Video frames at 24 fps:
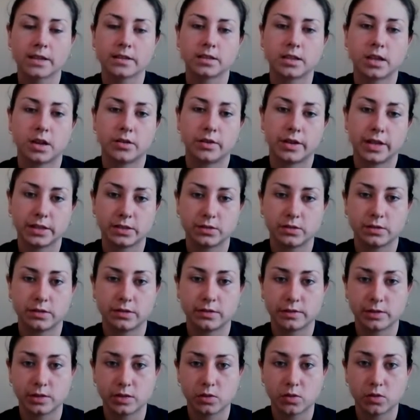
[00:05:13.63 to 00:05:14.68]
So that's what
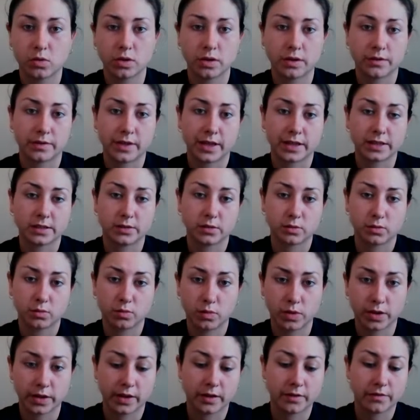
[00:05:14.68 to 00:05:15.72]
they would score if that's
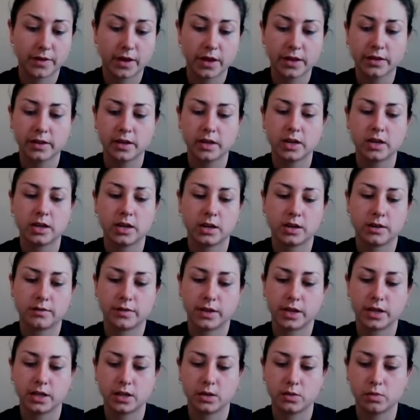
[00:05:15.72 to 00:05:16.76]
where they fell in it, and
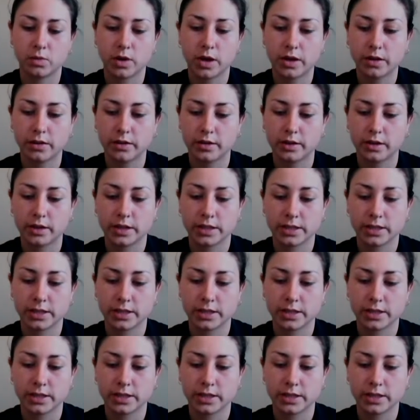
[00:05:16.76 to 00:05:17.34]
if they did well,